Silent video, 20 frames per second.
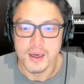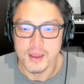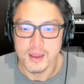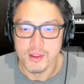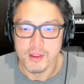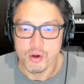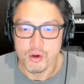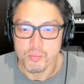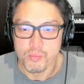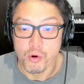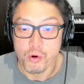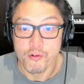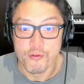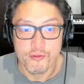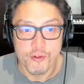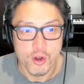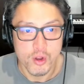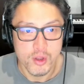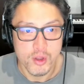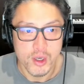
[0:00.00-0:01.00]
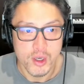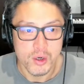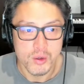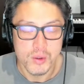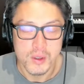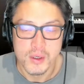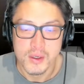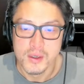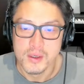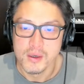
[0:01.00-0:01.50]
their portfolio
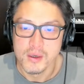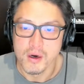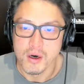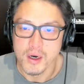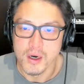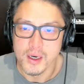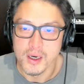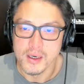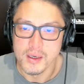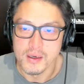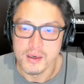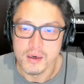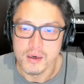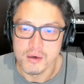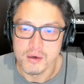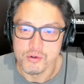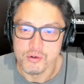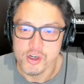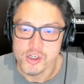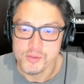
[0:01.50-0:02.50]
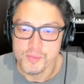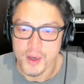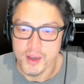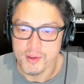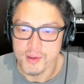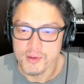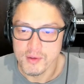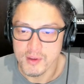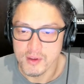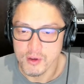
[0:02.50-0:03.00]
on
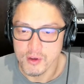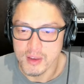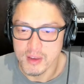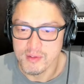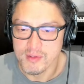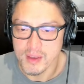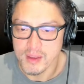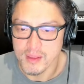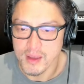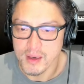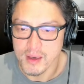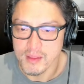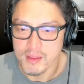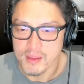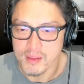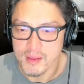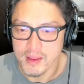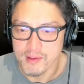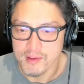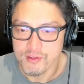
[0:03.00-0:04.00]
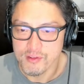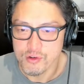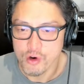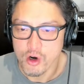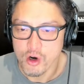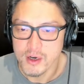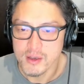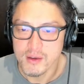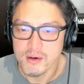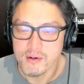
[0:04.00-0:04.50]
Crunchbase, you can see that they
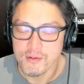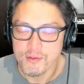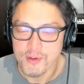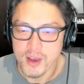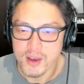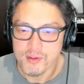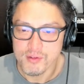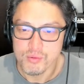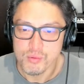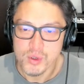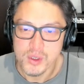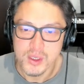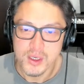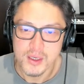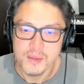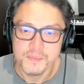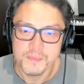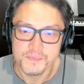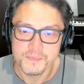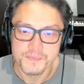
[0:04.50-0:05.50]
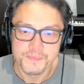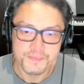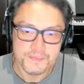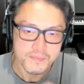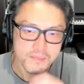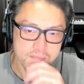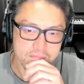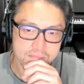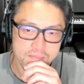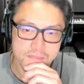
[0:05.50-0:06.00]
started to invest really
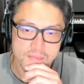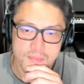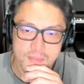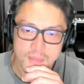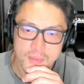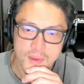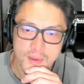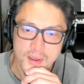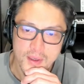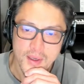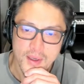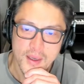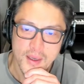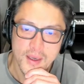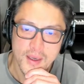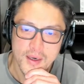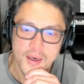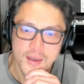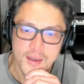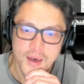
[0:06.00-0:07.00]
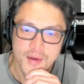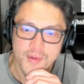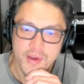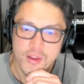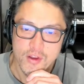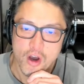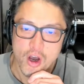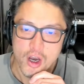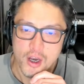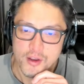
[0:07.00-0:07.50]
in kind of like
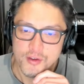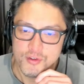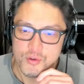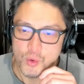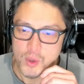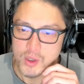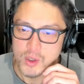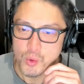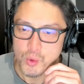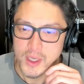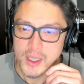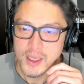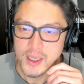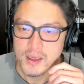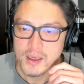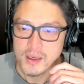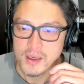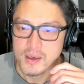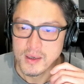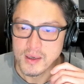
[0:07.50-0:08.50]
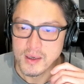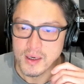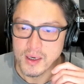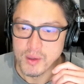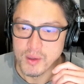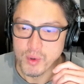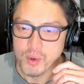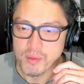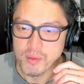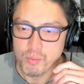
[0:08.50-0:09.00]
August 2020
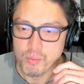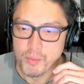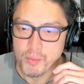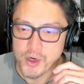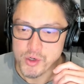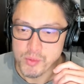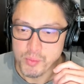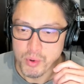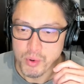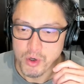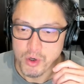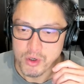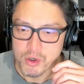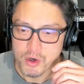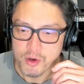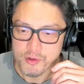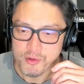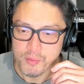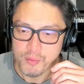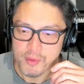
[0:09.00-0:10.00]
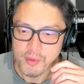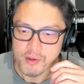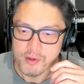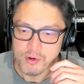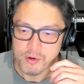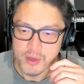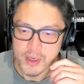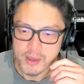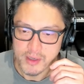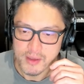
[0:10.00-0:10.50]
with perpetual protocols. Some of these are
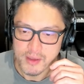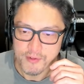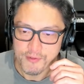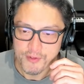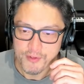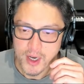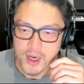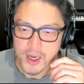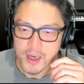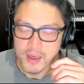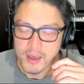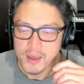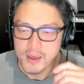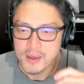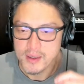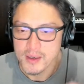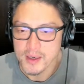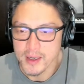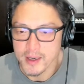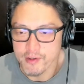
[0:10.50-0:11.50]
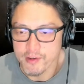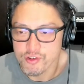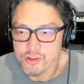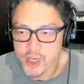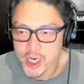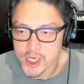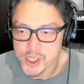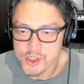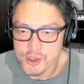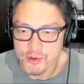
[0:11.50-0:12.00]
like DeFi
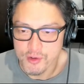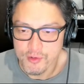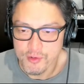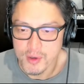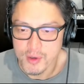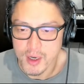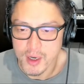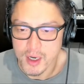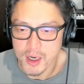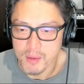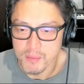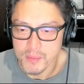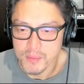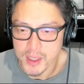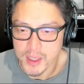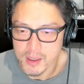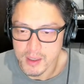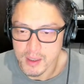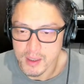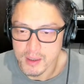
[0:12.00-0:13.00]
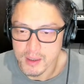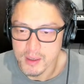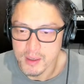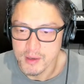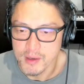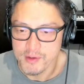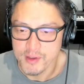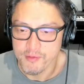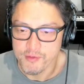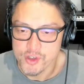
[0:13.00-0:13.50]
exchanges, like
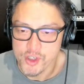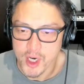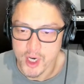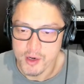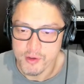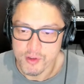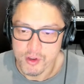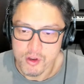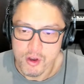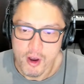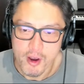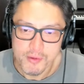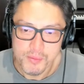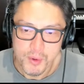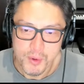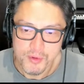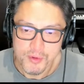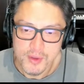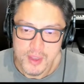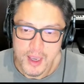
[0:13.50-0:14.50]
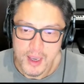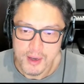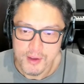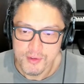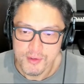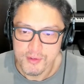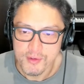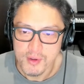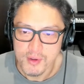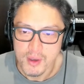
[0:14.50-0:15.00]
Sif Chain is a Cosmos
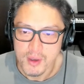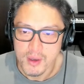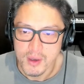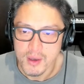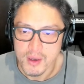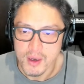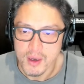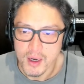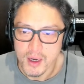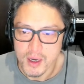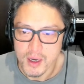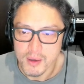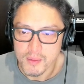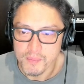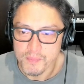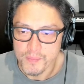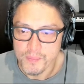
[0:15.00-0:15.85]
DEX, or